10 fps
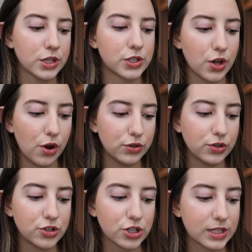So
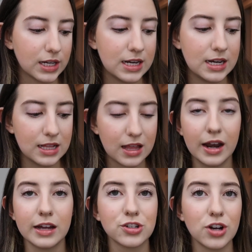you're just gonna need
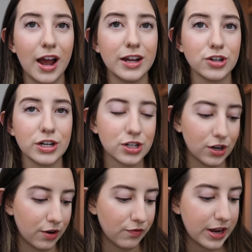that extra
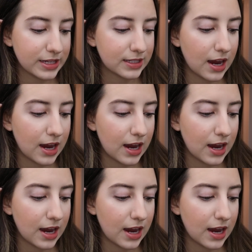hydration on race